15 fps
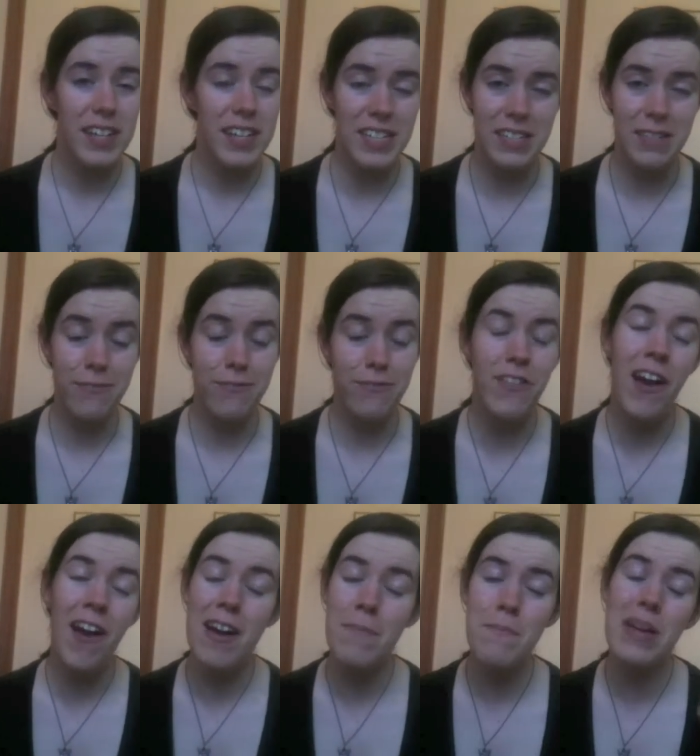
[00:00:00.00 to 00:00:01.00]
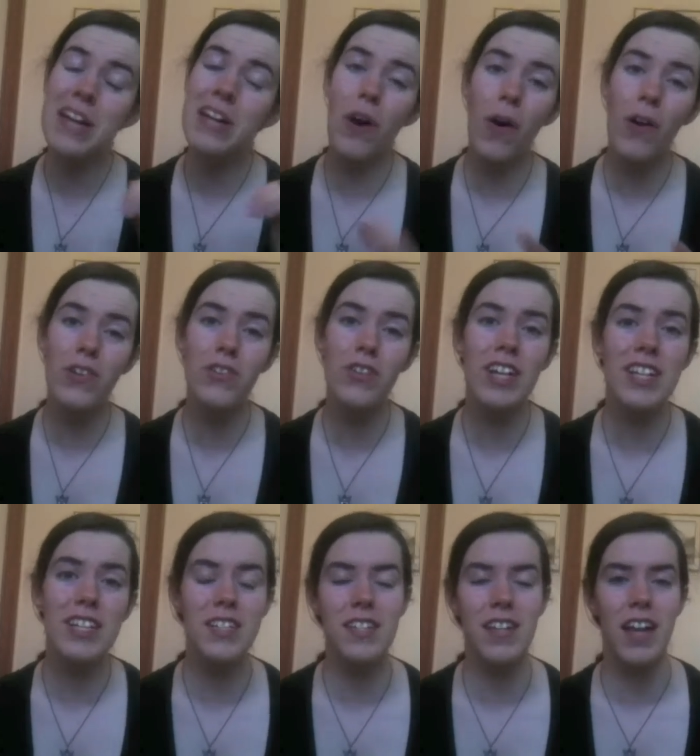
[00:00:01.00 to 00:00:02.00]
is a very big
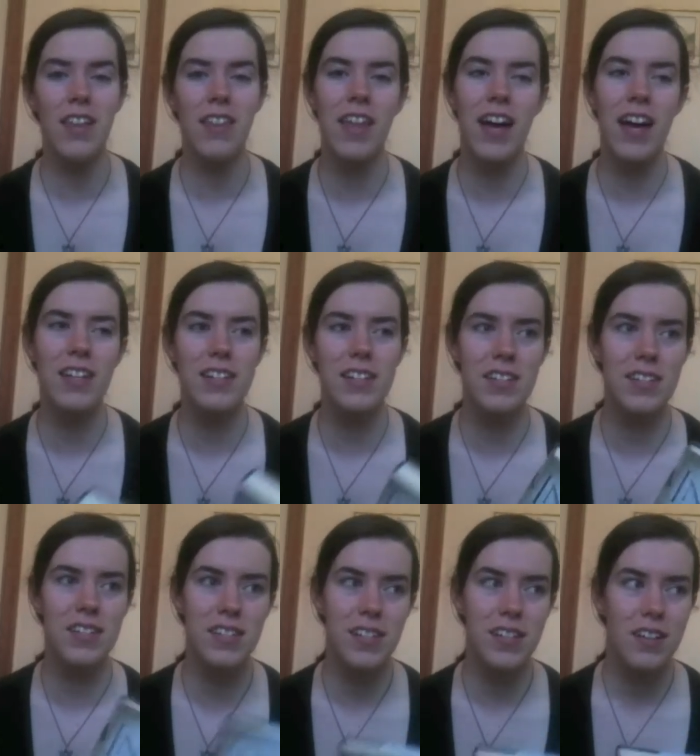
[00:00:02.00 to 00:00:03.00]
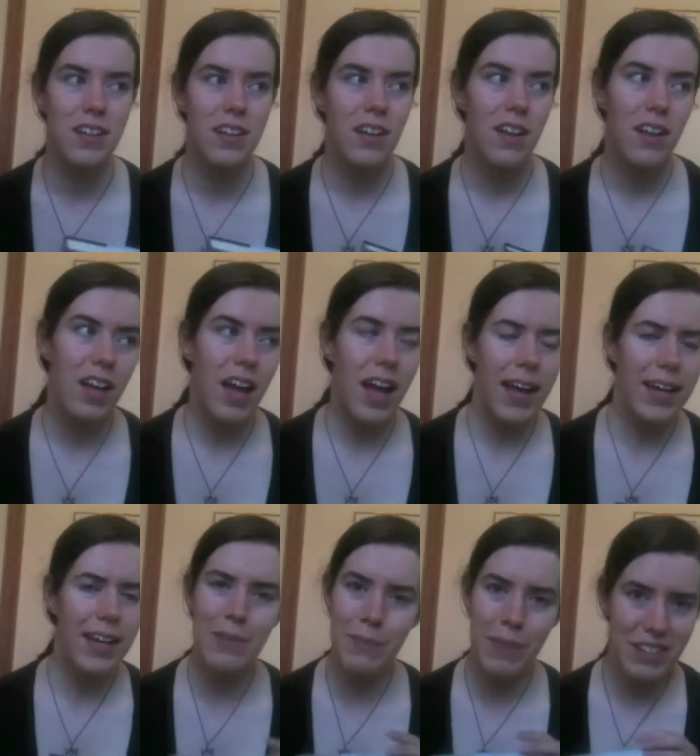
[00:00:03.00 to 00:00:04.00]
contrast, and that I
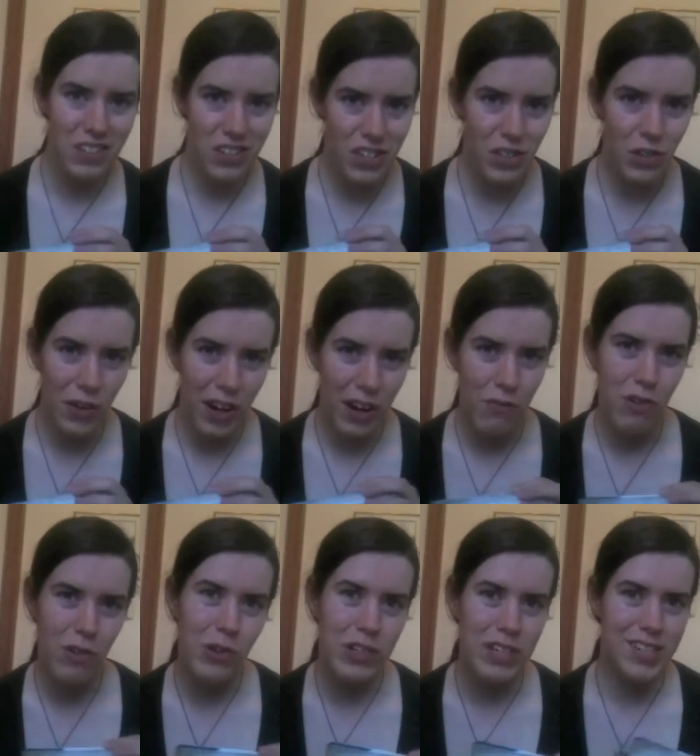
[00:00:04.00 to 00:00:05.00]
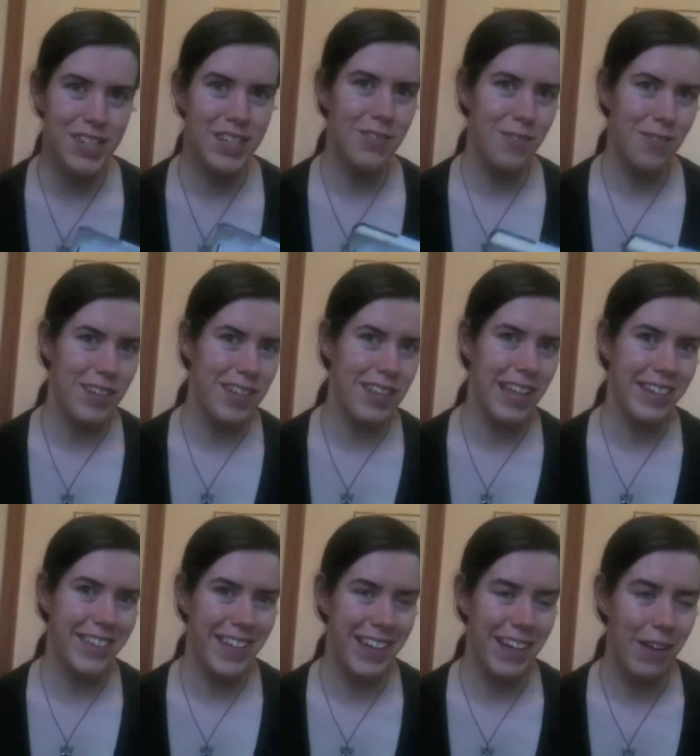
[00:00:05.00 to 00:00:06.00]
can imagine not everyone's going to read that
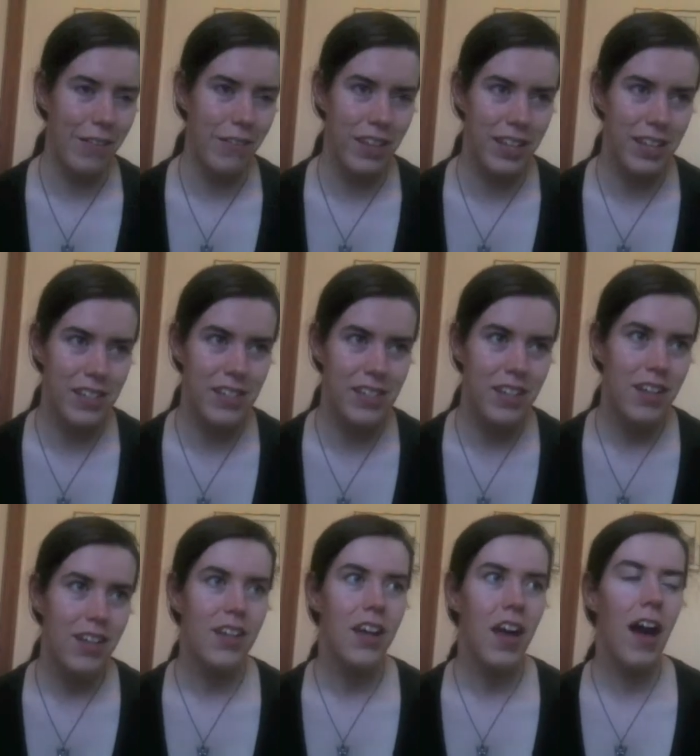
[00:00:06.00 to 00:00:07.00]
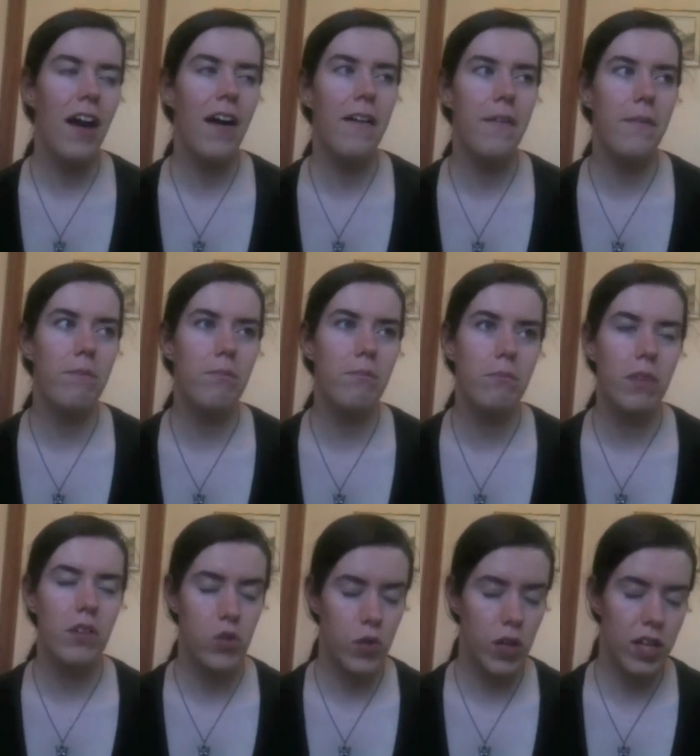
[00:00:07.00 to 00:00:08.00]
and love it. Um,
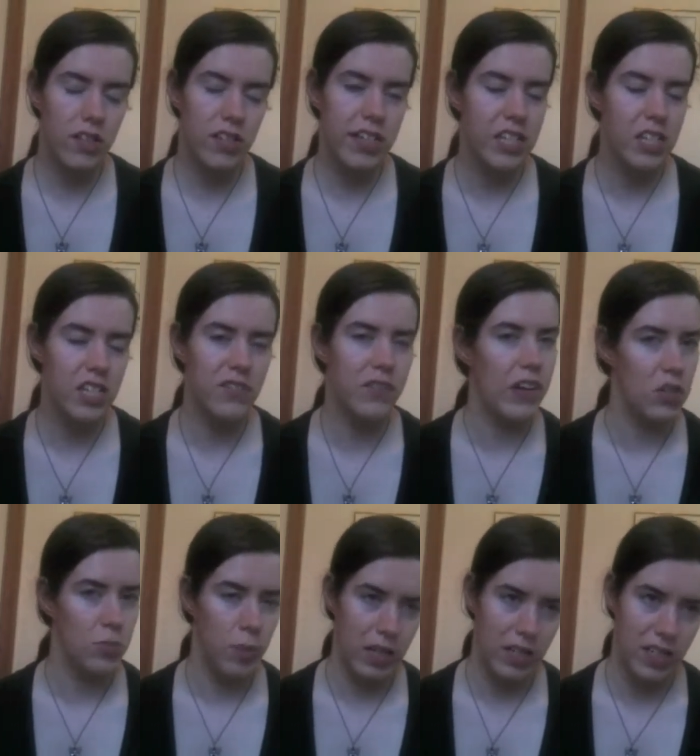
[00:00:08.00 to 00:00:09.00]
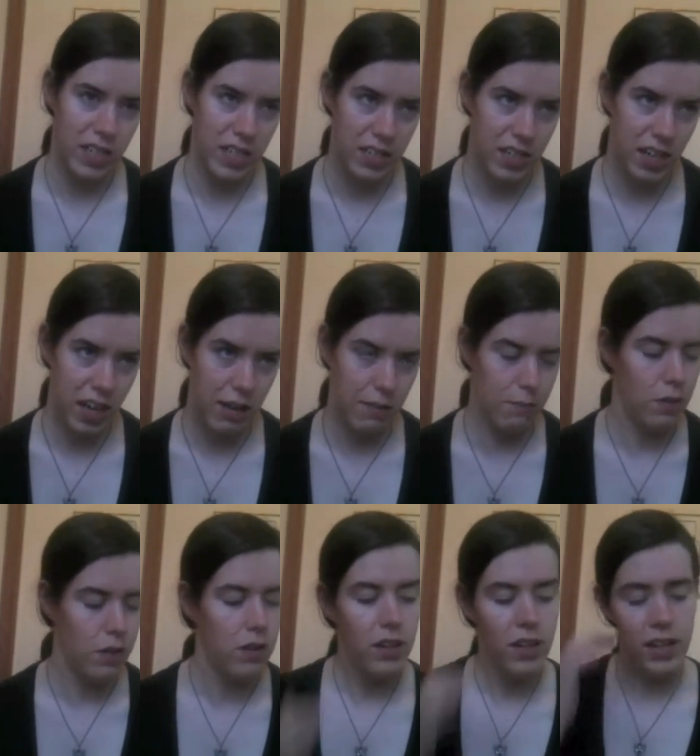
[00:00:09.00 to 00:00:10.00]
so Kelsey gets these flashbacks that time.
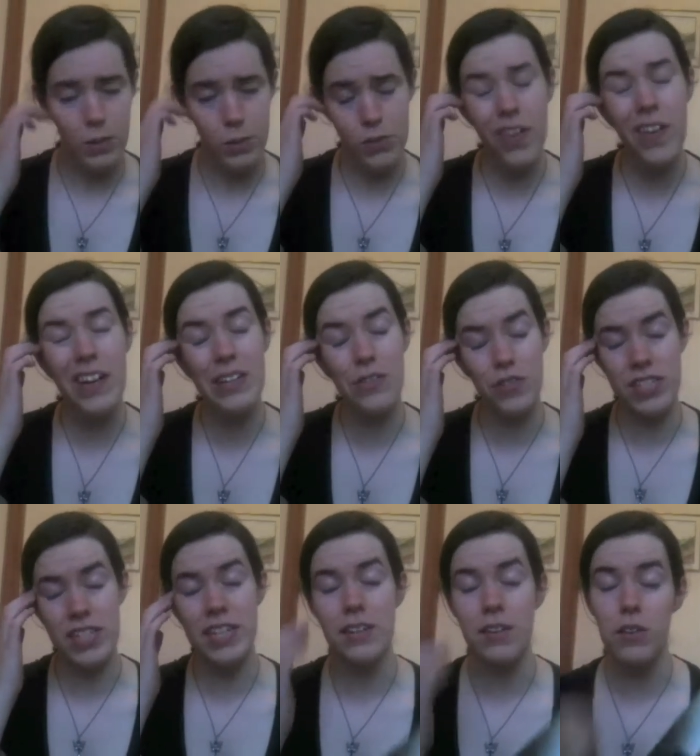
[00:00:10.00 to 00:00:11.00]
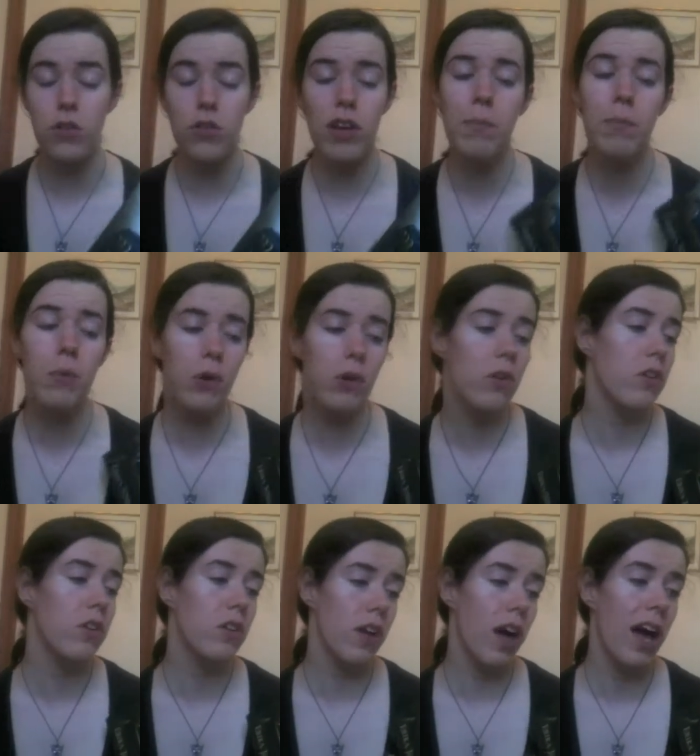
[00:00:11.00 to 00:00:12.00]
It was very interesting, great
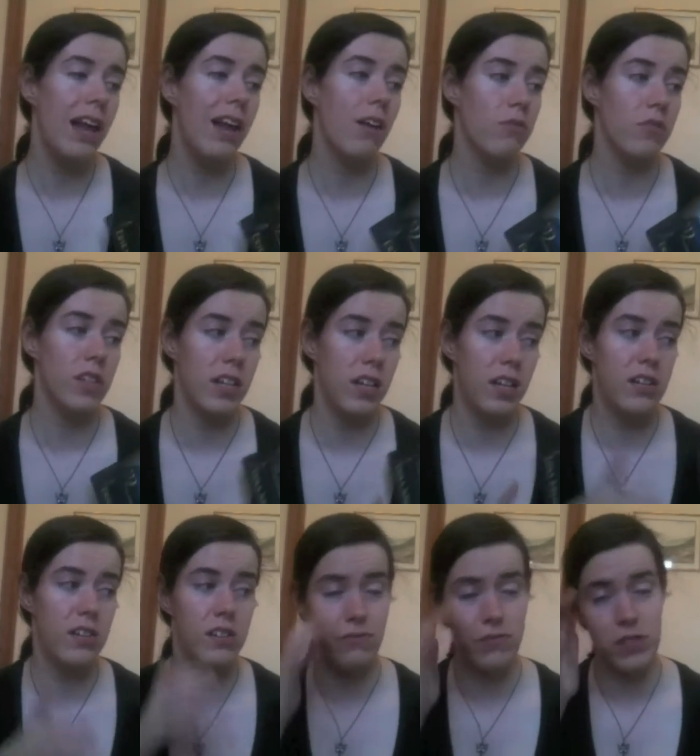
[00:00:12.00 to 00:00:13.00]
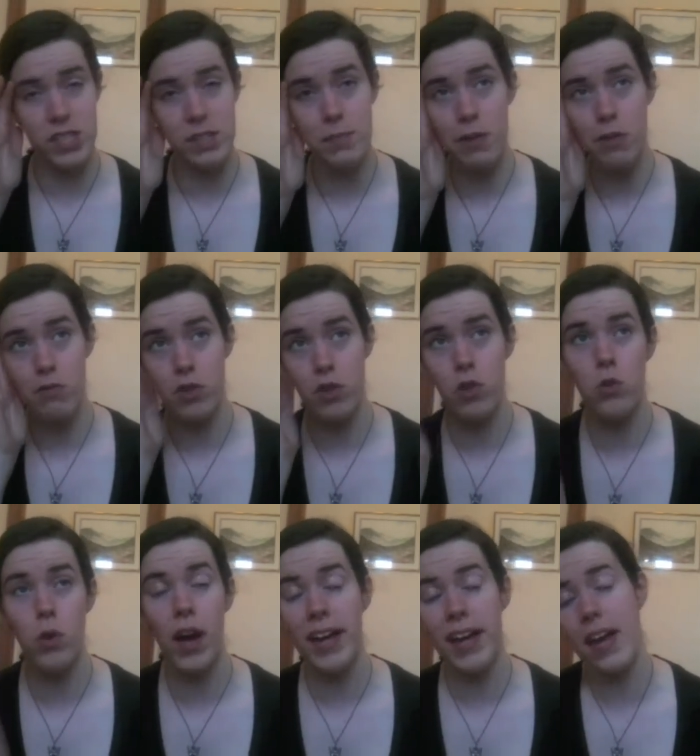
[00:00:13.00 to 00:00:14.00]
book. I loved it. see my review,
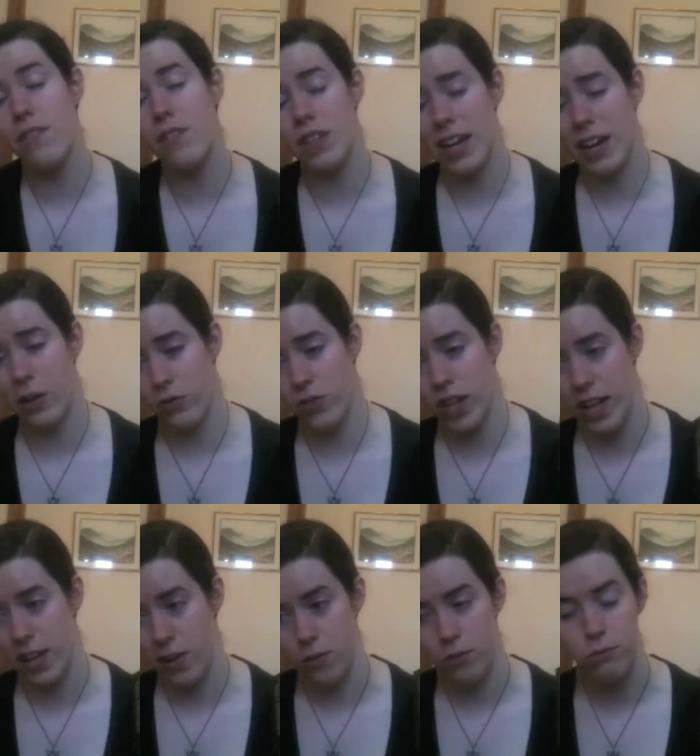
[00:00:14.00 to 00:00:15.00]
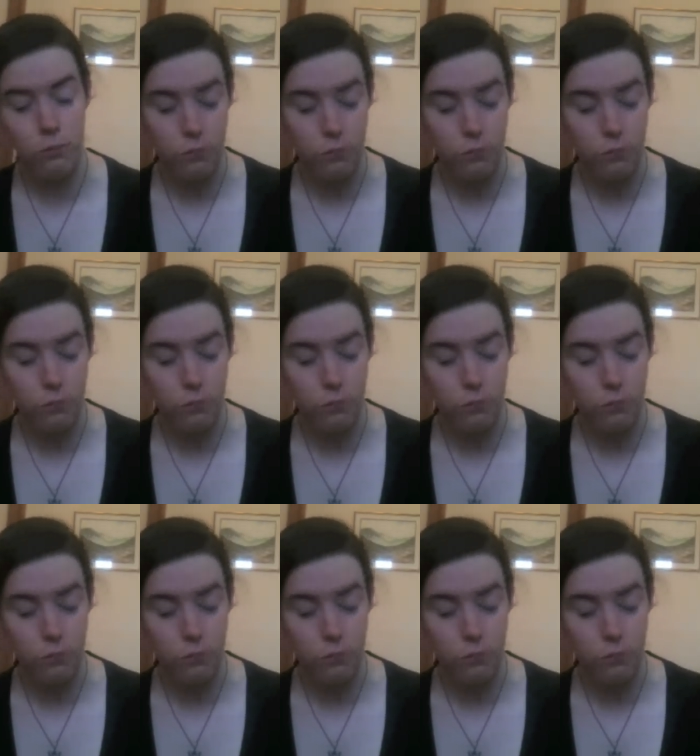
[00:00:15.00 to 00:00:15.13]
I gave it nine out of ten.